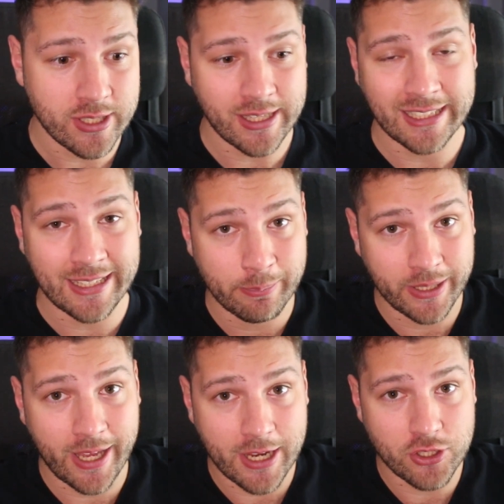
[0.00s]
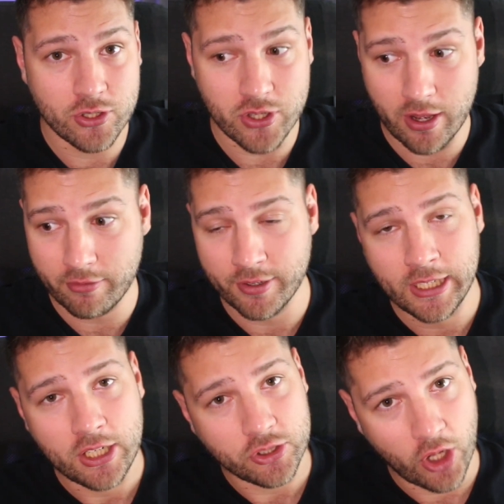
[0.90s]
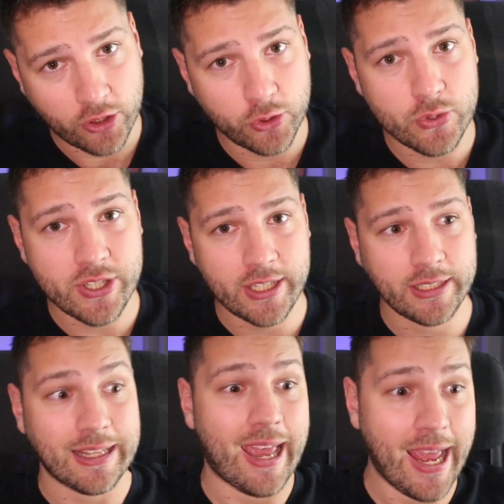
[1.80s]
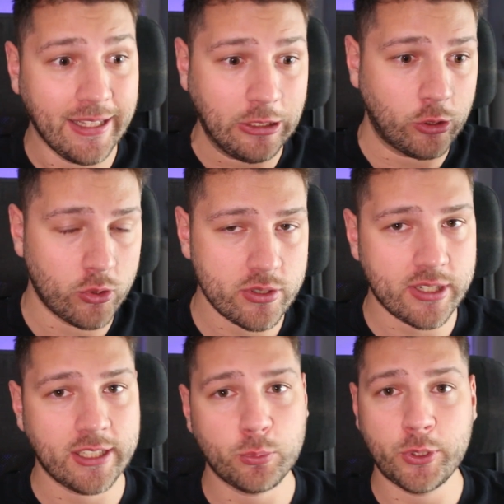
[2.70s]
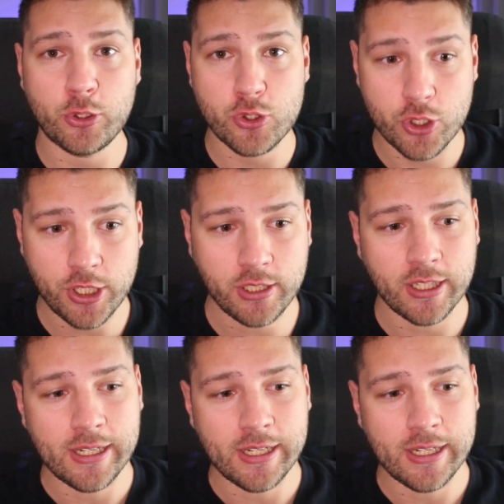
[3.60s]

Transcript: and the implications of not using it and using it when you shouldn't.